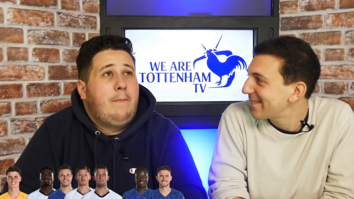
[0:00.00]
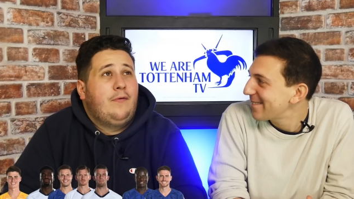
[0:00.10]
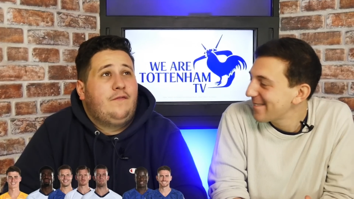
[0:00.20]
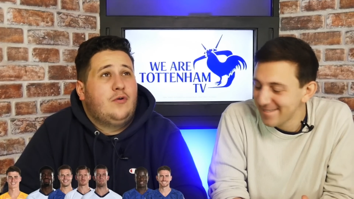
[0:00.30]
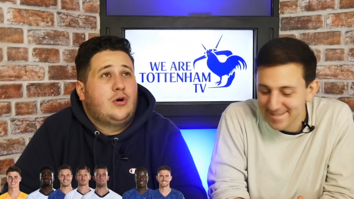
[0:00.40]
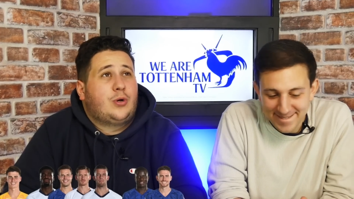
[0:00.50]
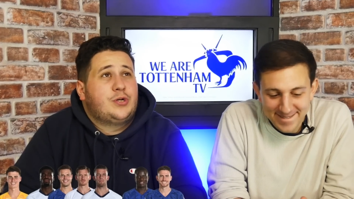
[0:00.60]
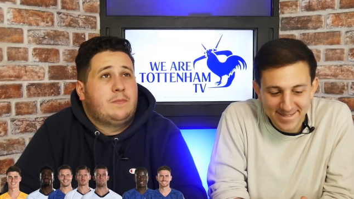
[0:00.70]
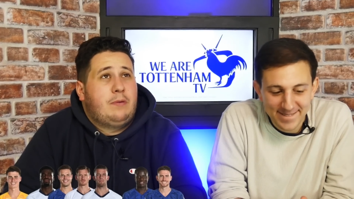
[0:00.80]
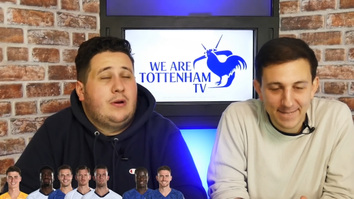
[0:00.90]
Speaker 1: put forward
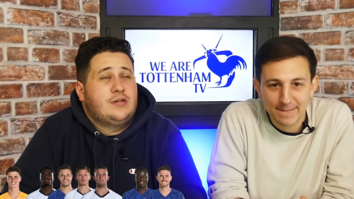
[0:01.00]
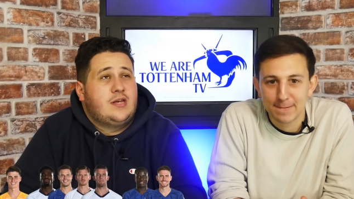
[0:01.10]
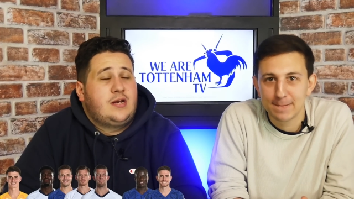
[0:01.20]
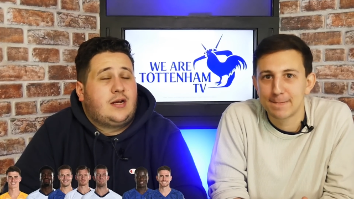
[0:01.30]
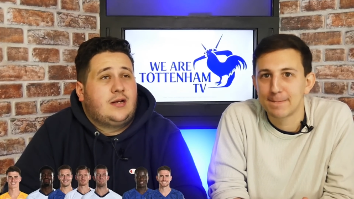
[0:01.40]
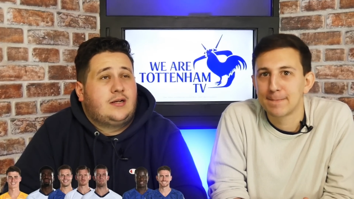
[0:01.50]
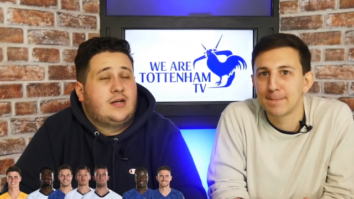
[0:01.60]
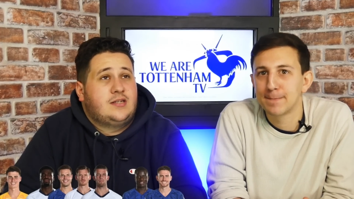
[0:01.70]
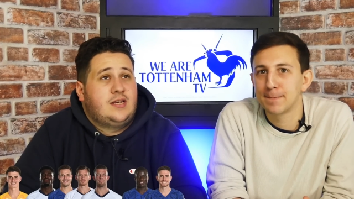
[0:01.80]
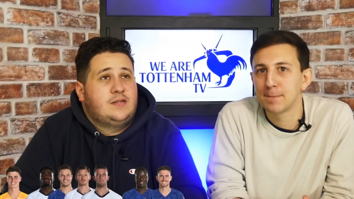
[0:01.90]
Christian Pulisic because
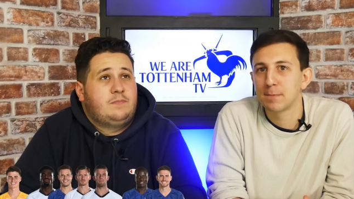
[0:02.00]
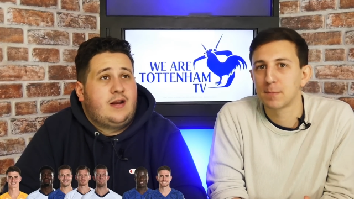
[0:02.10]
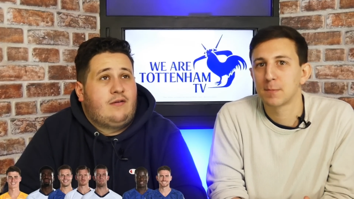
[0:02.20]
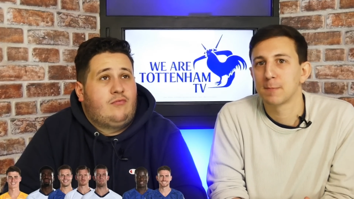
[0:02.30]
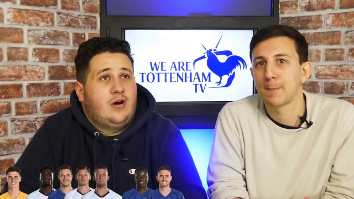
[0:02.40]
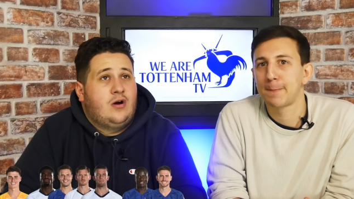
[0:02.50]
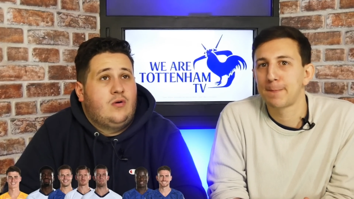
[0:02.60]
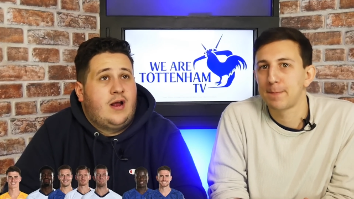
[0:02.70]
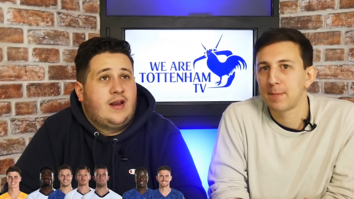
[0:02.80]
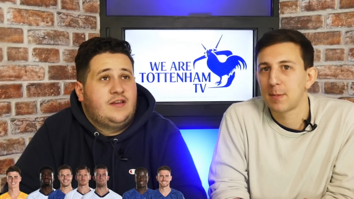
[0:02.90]
mm. Mm-hmm. he's been unreal
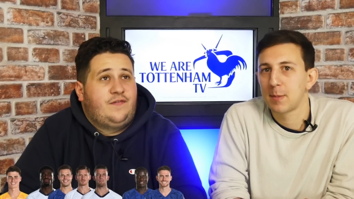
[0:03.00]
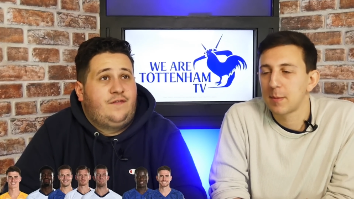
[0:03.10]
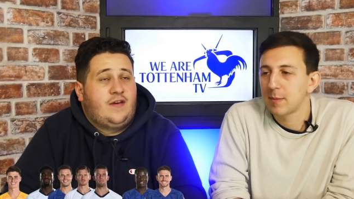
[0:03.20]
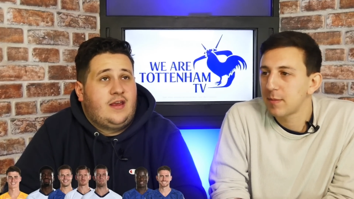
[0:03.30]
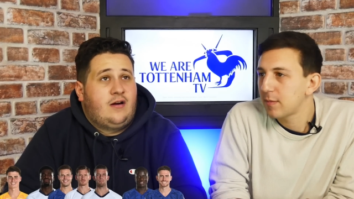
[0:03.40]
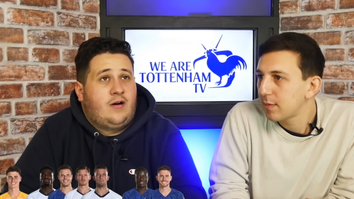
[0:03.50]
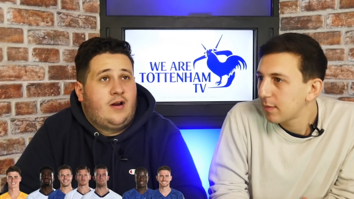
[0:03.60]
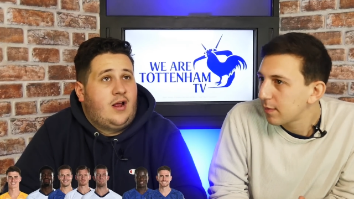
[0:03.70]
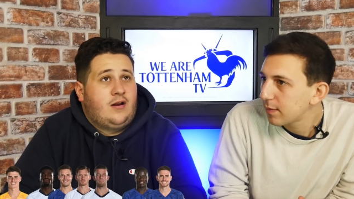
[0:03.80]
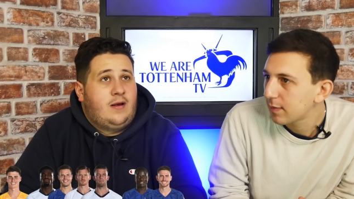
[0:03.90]
and his feet are
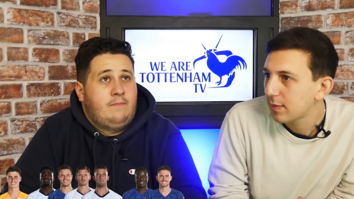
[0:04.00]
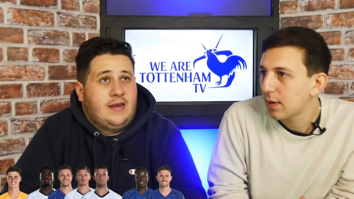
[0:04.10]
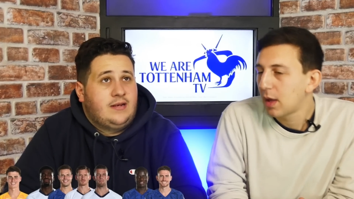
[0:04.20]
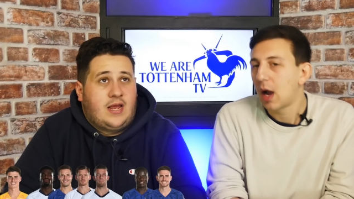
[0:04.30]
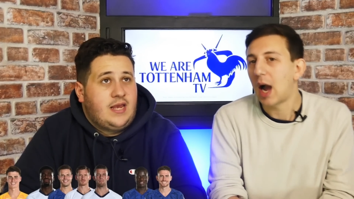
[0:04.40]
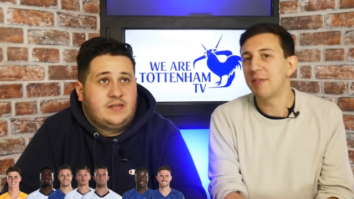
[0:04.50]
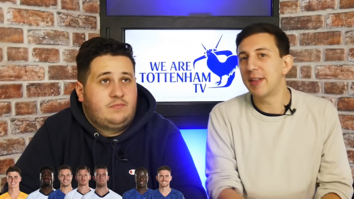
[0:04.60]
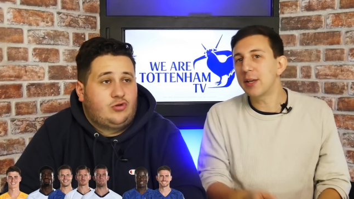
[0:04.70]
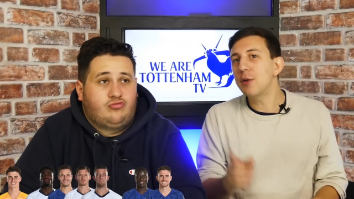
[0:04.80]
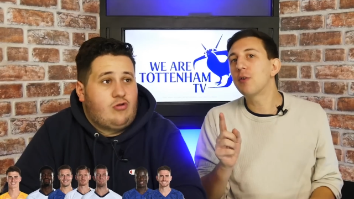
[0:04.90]
a, mate. Like I
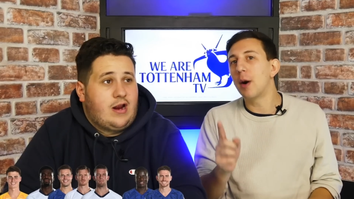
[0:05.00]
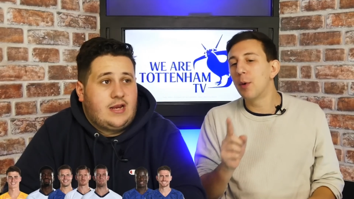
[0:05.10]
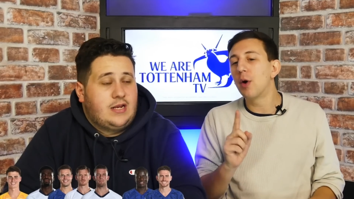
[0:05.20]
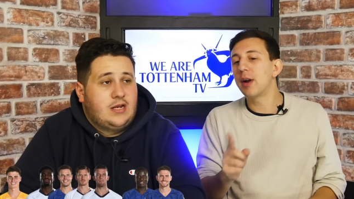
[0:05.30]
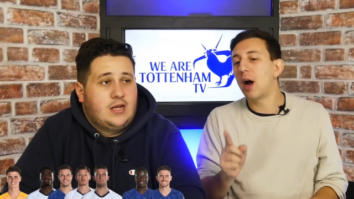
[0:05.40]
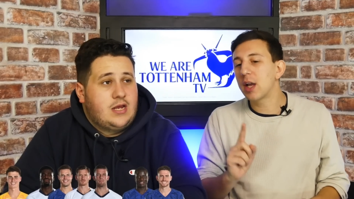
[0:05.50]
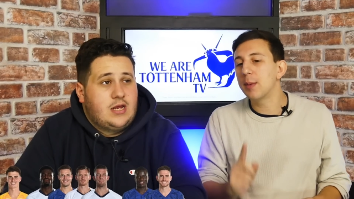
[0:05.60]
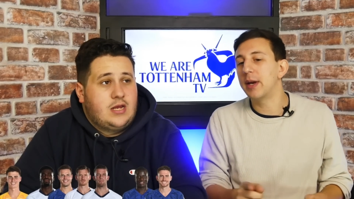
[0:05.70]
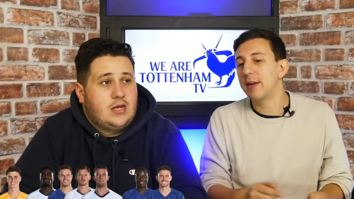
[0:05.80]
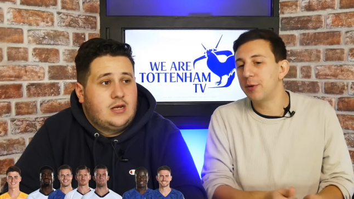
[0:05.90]
think you've great. got more
Speaker 2: an
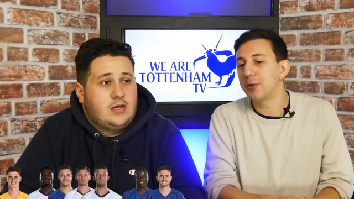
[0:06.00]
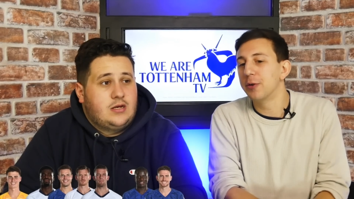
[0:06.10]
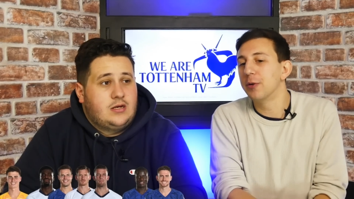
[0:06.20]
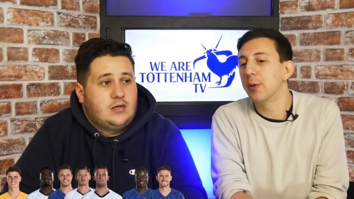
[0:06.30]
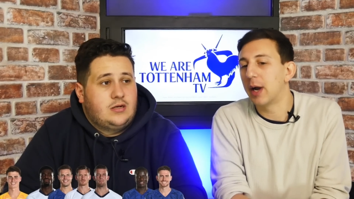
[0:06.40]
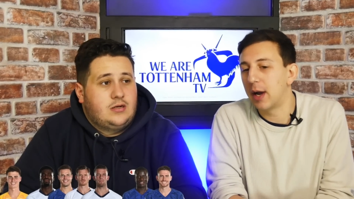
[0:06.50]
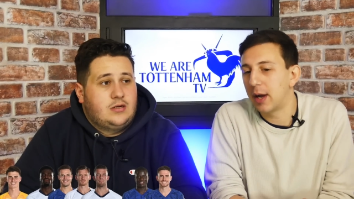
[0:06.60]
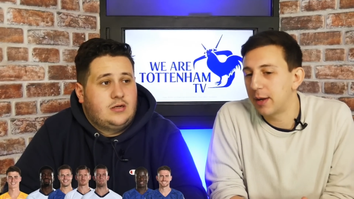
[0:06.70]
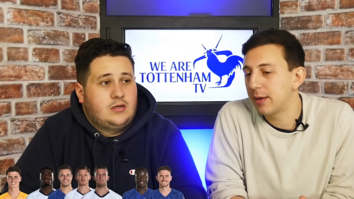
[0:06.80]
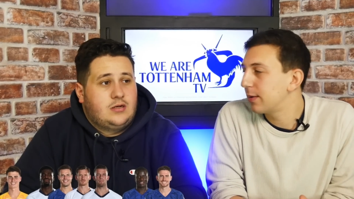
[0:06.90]
argument if you do
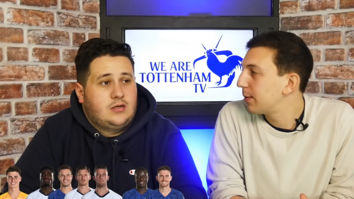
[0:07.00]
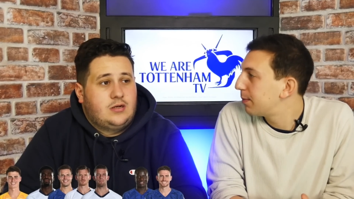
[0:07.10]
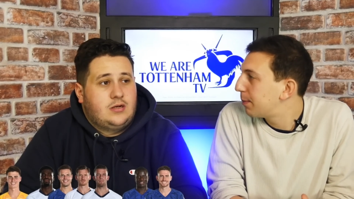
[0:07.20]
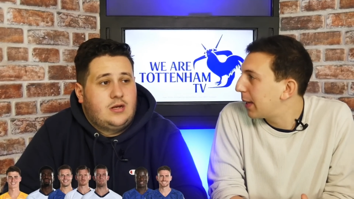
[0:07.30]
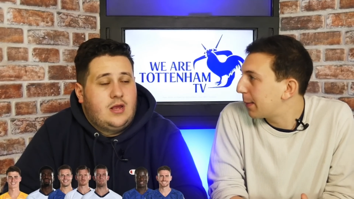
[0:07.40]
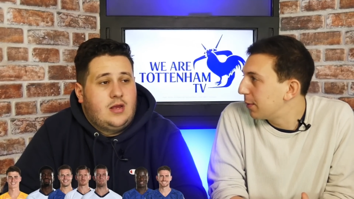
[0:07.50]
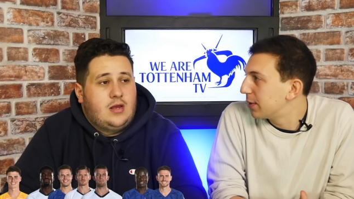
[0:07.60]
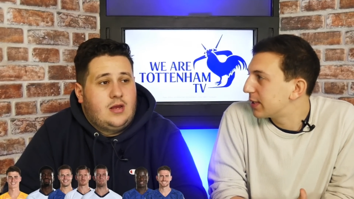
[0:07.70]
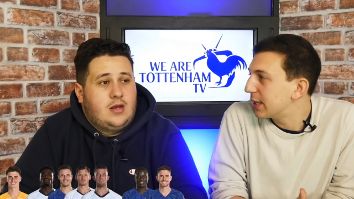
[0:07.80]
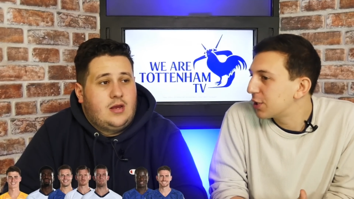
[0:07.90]
uh, pick
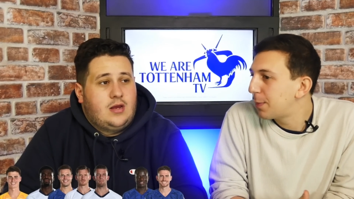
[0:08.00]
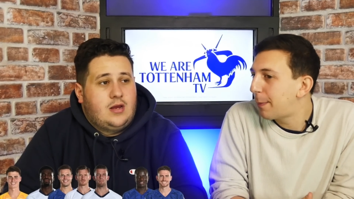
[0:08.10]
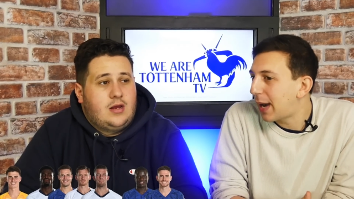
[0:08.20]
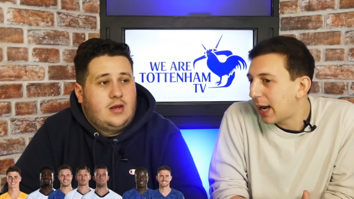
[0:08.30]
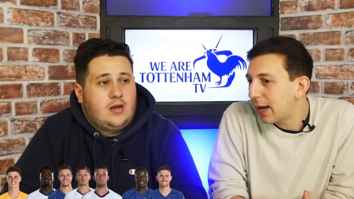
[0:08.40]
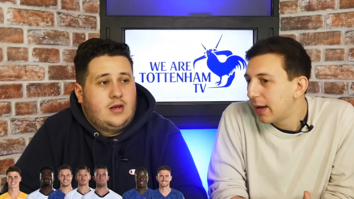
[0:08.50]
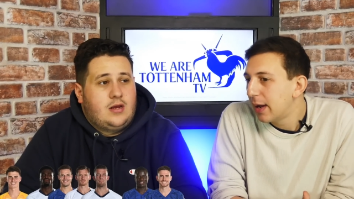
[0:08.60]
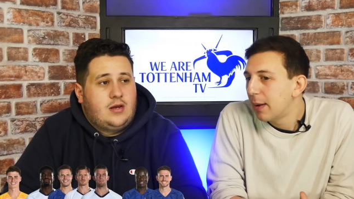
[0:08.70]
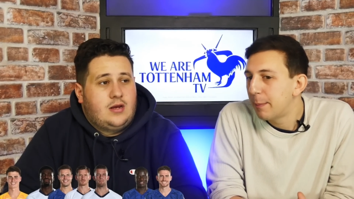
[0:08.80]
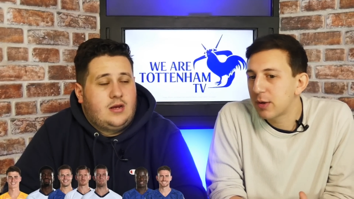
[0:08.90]
Pulisic, but
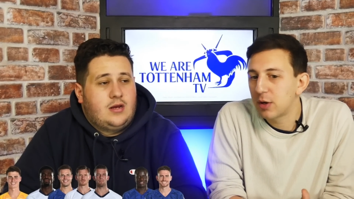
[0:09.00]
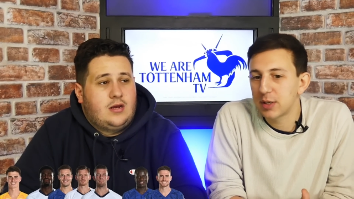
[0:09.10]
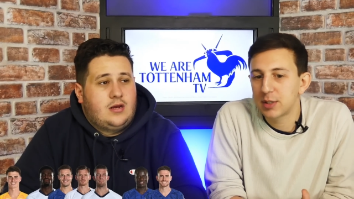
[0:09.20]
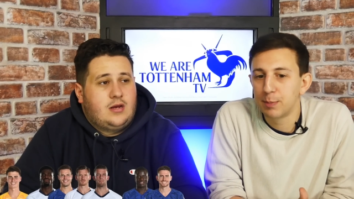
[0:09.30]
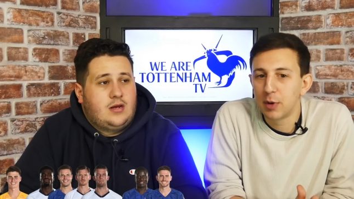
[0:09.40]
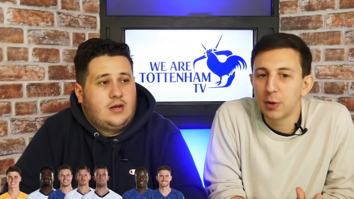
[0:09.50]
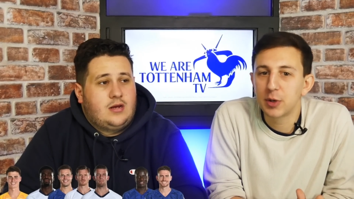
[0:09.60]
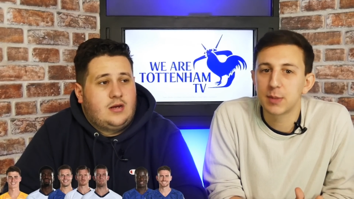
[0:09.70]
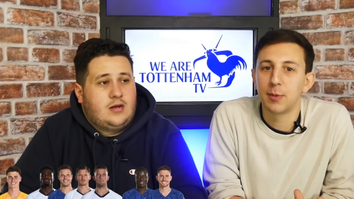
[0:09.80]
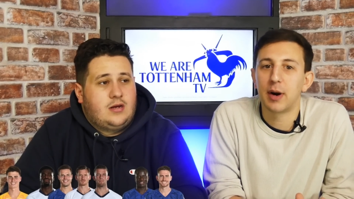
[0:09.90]
because Lucas
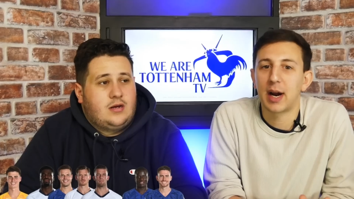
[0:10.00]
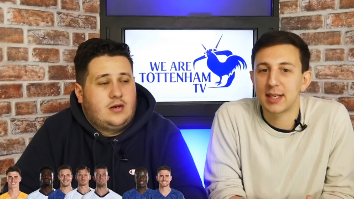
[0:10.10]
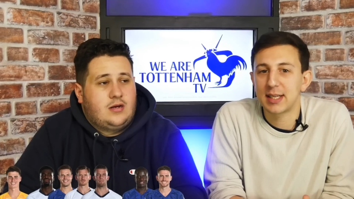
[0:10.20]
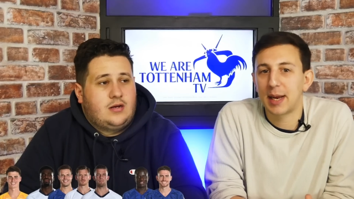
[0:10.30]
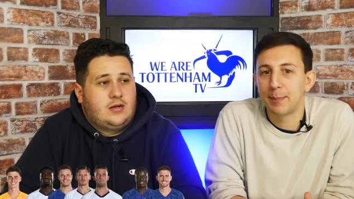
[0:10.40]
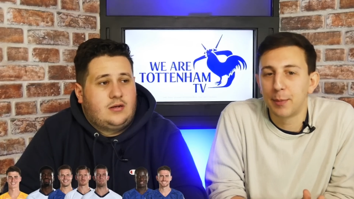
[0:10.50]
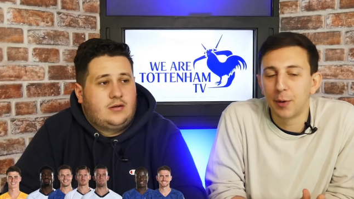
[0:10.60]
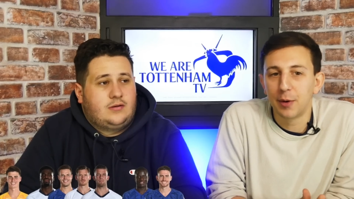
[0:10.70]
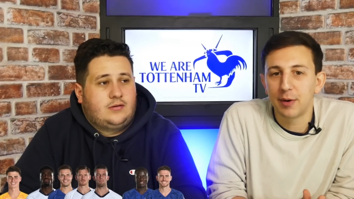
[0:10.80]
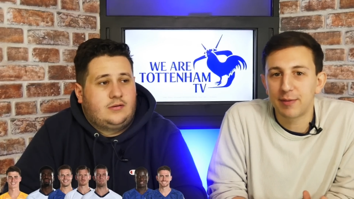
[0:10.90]
Moura has had
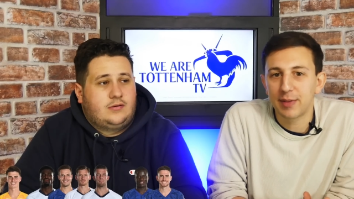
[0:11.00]
more of